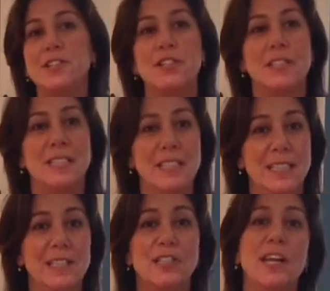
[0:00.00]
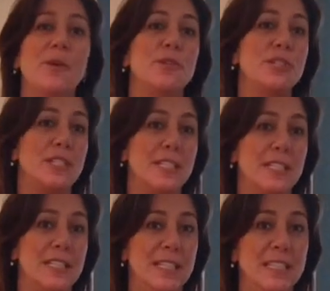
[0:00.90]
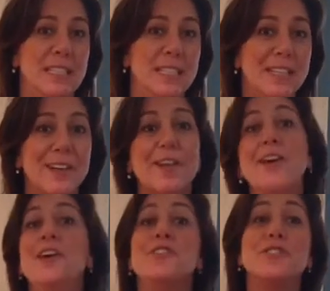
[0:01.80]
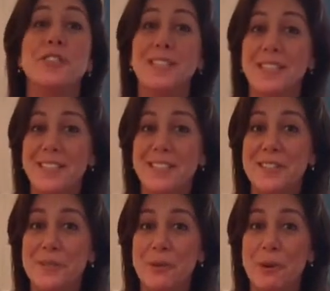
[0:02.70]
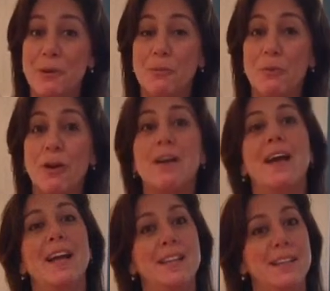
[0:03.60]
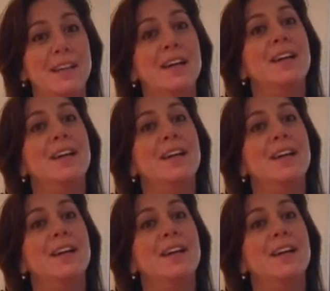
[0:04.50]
She's going to need a shower, she's going to need dinner, she's going to need to do her homework, and